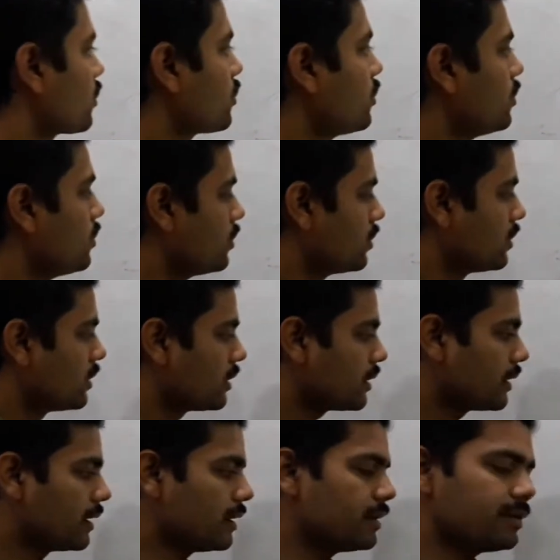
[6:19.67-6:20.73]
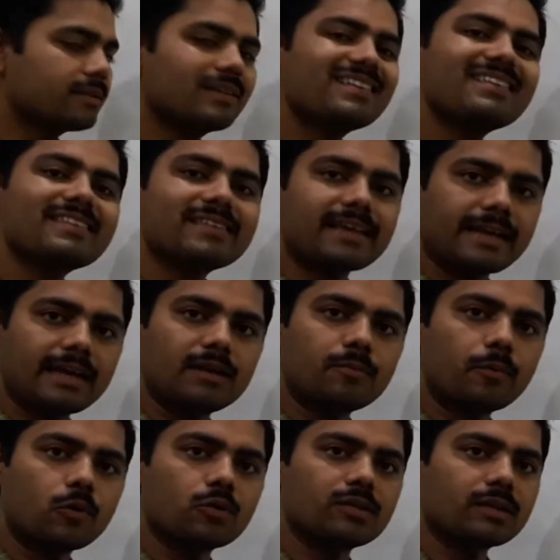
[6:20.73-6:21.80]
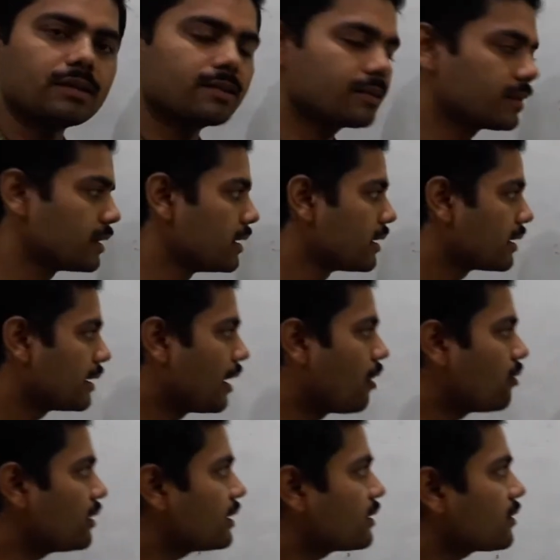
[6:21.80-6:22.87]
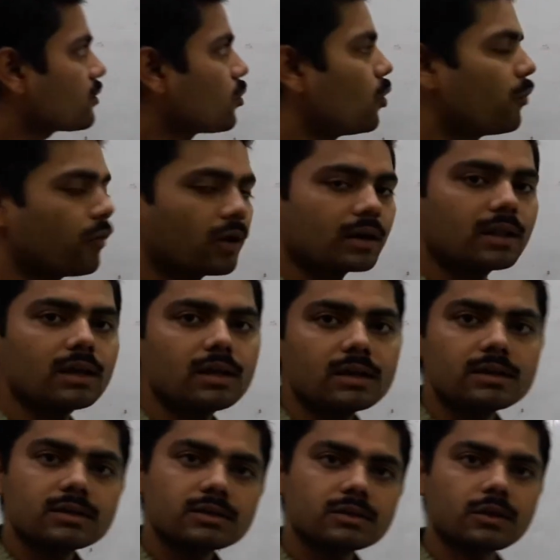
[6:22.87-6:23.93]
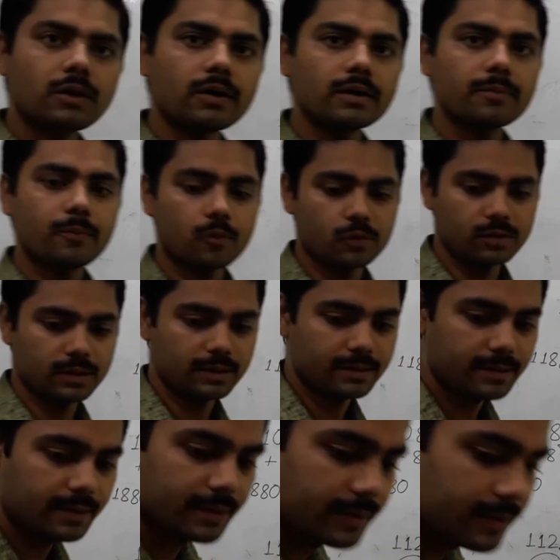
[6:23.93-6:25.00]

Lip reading: So here is the second process. Now let us go for the third process.